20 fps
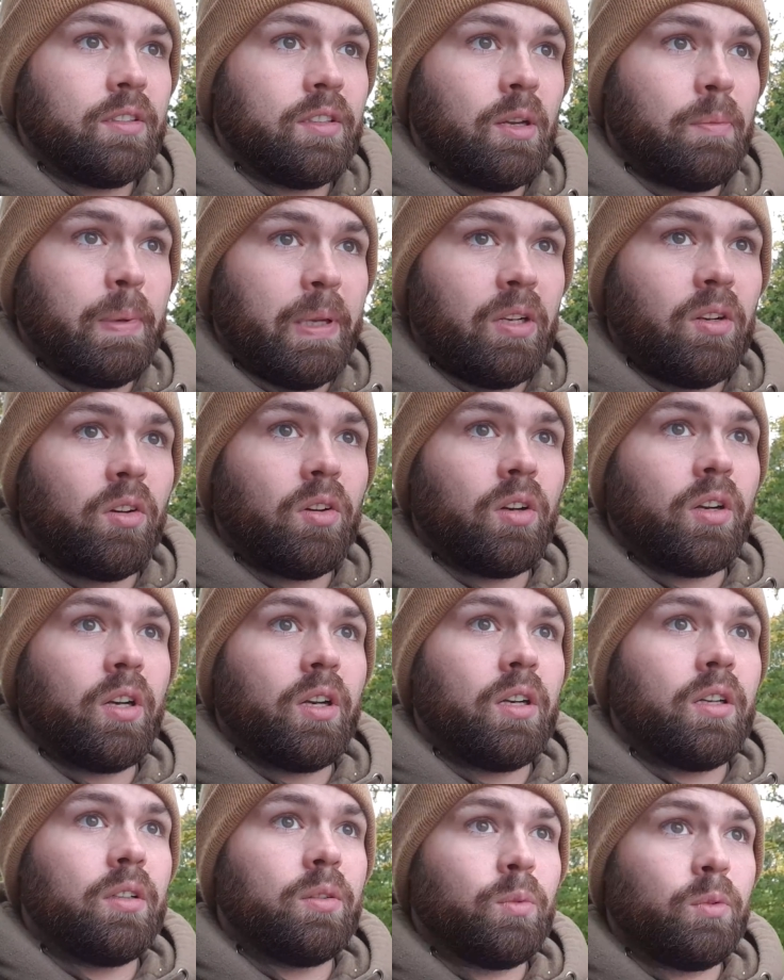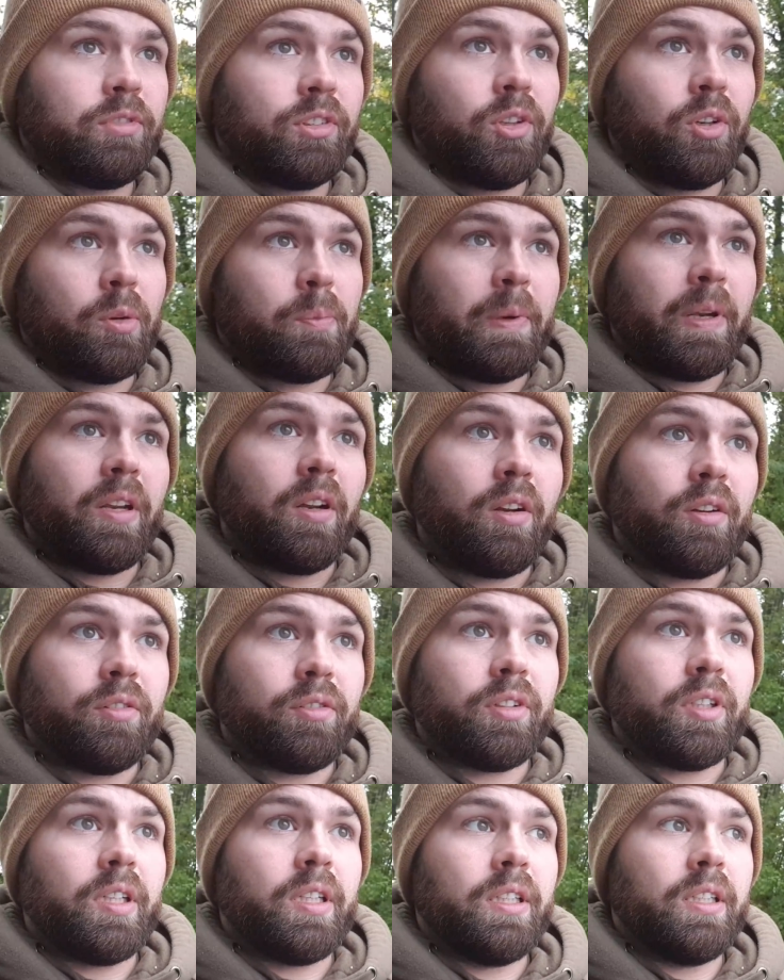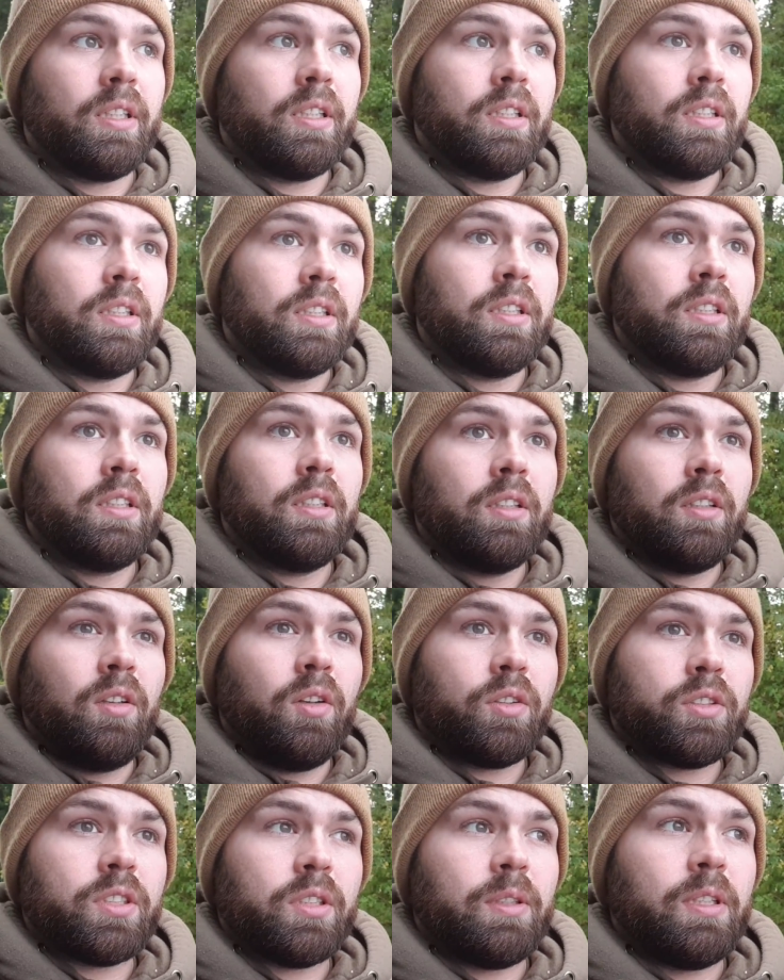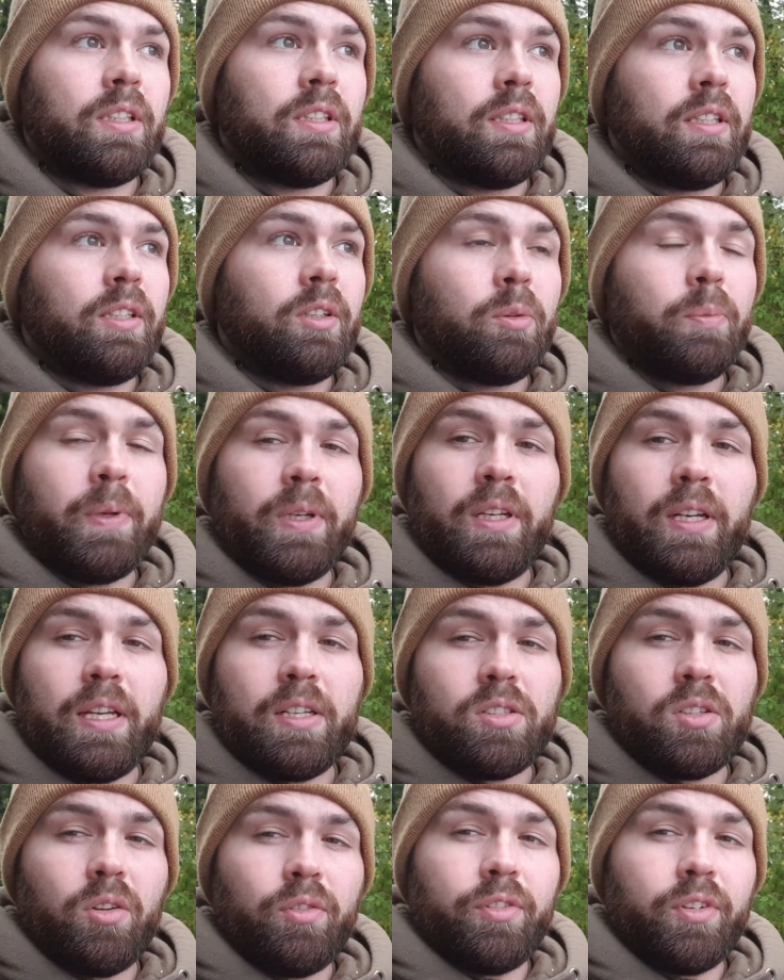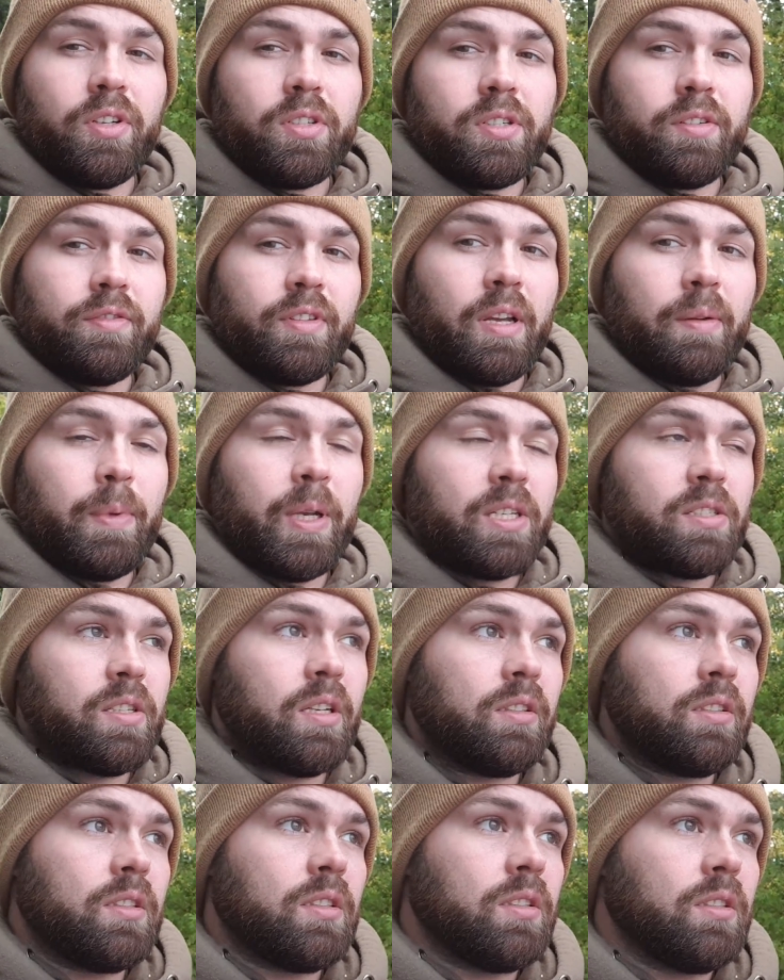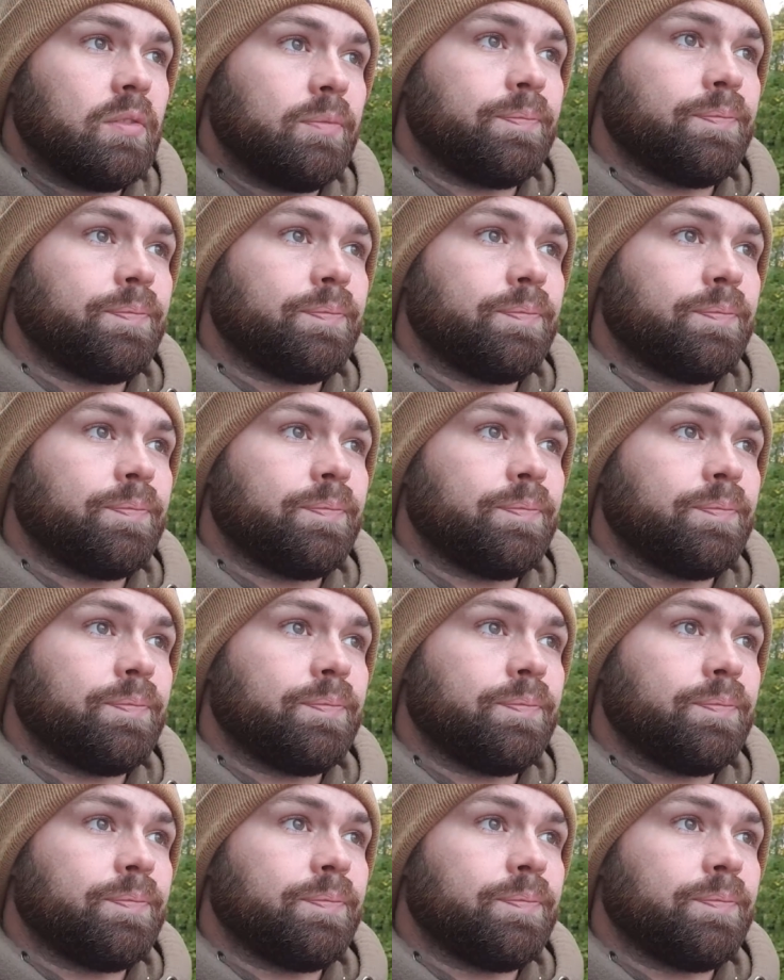a bit longer with a hook bait over it looks a little bit less obvious, if that makes sense.